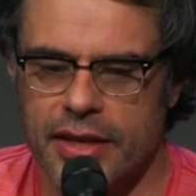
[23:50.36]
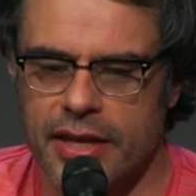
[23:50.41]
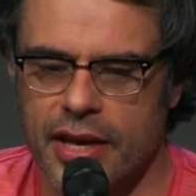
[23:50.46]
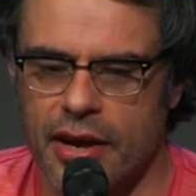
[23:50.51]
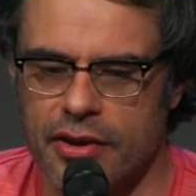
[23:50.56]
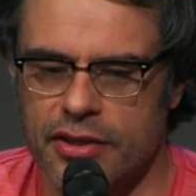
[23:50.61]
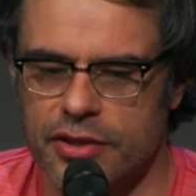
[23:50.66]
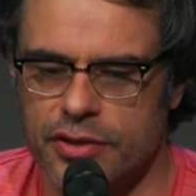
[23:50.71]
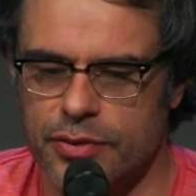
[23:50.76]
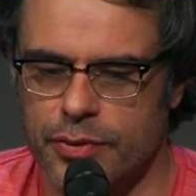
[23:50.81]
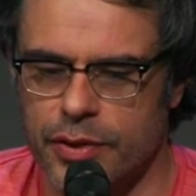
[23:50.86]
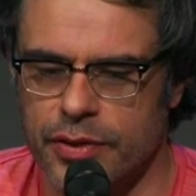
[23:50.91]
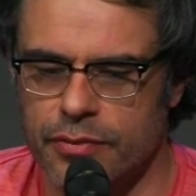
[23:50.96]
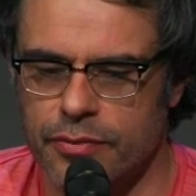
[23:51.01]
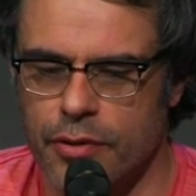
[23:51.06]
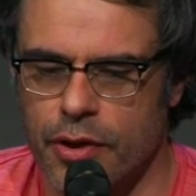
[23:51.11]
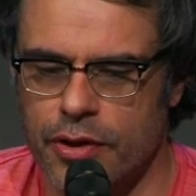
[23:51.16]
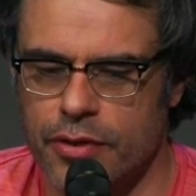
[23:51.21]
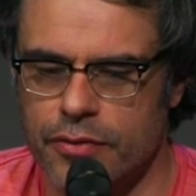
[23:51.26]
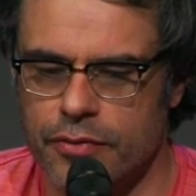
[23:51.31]
characters we
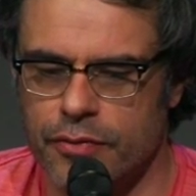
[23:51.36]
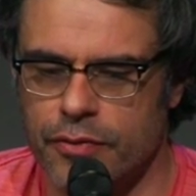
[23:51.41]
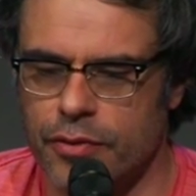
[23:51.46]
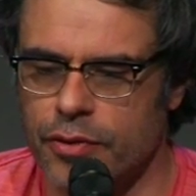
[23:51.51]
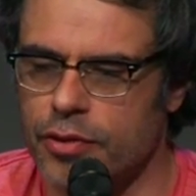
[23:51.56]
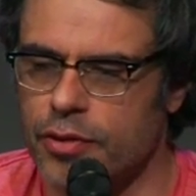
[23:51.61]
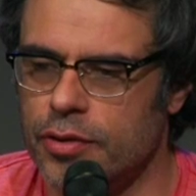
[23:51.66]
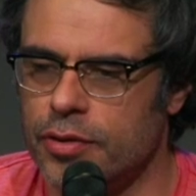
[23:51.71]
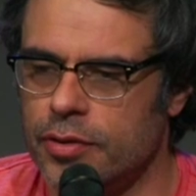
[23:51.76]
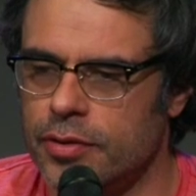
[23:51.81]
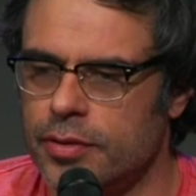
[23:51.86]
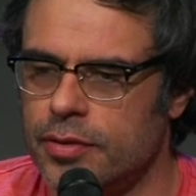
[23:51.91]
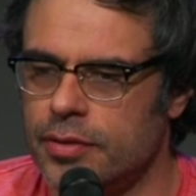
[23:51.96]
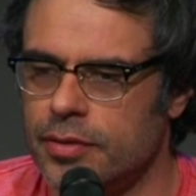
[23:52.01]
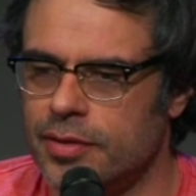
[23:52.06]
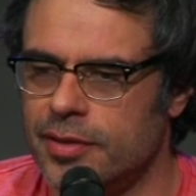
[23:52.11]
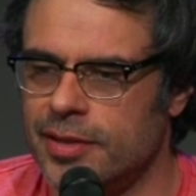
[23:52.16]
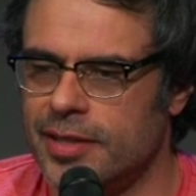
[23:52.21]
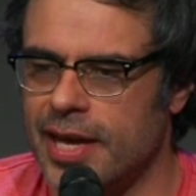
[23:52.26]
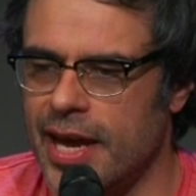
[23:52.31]
wrote for...
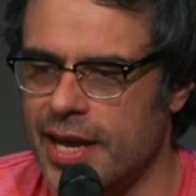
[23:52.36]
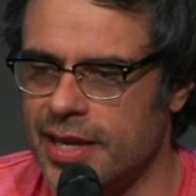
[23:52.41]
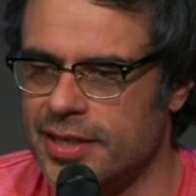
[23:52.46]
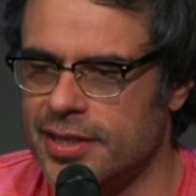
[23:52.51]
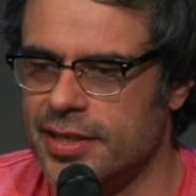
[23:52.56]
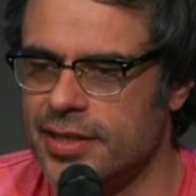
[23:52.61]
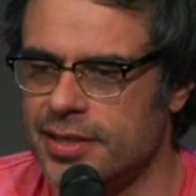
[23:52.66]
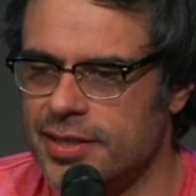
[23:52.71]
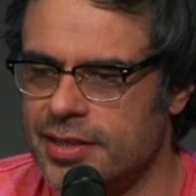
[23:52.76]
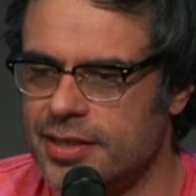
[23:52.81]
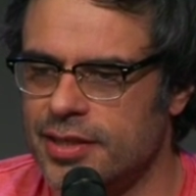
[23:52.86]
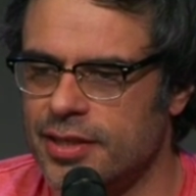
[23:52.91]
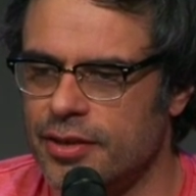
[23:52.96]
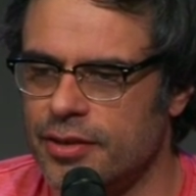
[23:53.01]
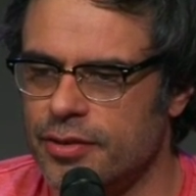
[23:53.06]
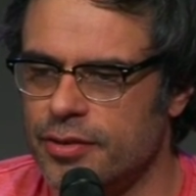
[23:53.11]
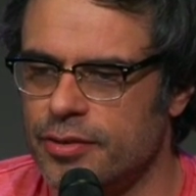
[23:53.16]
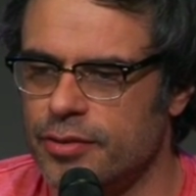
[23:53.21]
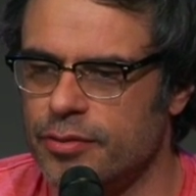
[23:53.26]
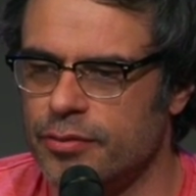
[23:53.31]
the actors,
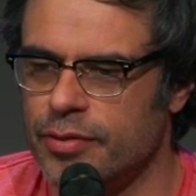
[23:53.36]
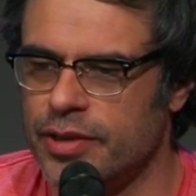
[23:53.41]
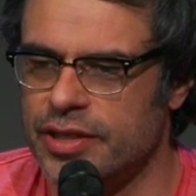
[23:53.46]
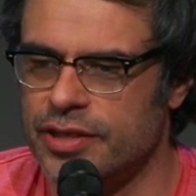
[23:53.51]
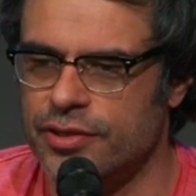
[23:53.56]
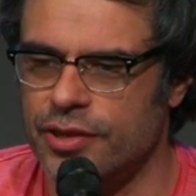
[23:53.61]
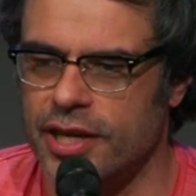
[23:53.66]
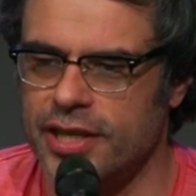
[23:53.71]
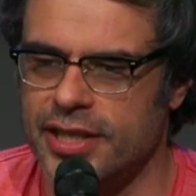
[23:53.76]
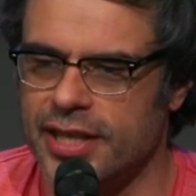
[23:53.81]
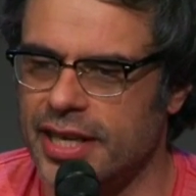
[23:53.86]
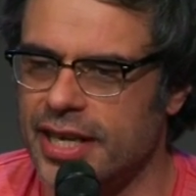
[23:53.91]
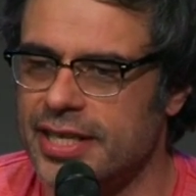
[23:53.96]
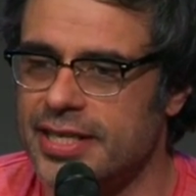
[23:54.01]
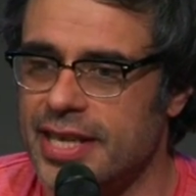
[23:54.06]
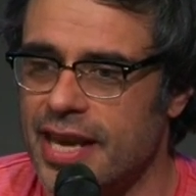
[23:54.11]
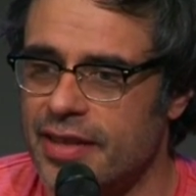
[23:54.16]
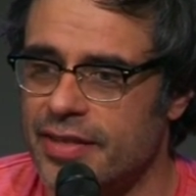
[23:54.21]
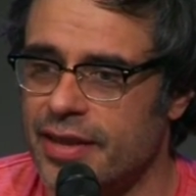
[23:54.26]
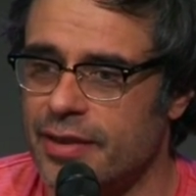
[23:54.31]
so we tried to
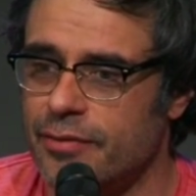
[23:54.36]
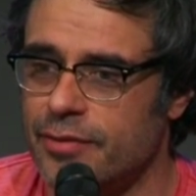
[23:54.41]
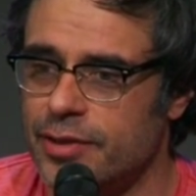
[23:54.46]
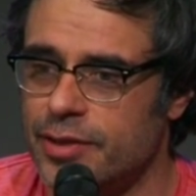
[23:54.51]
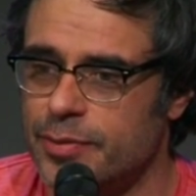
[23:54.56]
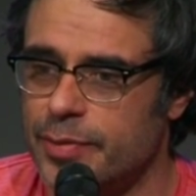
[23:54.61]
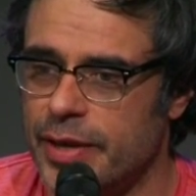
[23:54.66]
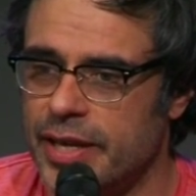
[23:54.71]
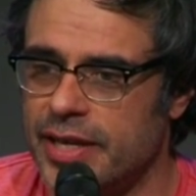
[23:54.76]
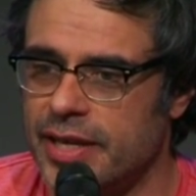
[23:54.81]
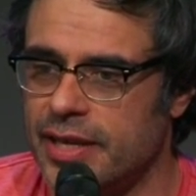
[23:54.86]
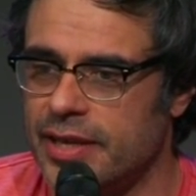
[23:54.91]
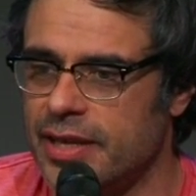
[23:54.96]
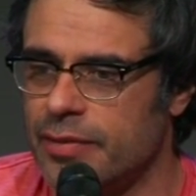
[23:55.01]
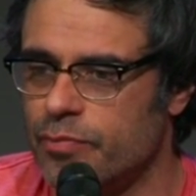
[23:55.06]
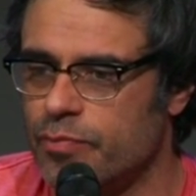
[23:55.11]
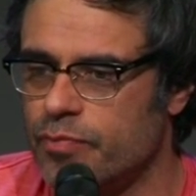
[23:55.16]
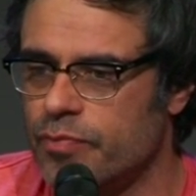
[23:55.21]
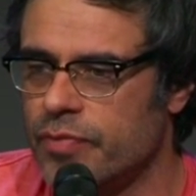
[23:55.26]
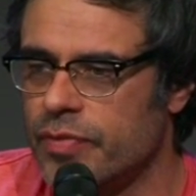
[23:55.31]
guess how they would speak, and
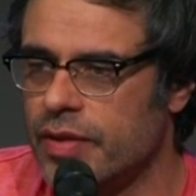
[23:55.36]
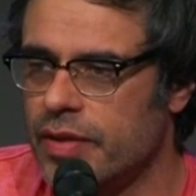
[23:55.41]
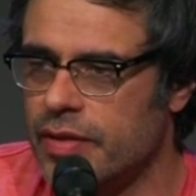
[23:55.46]
then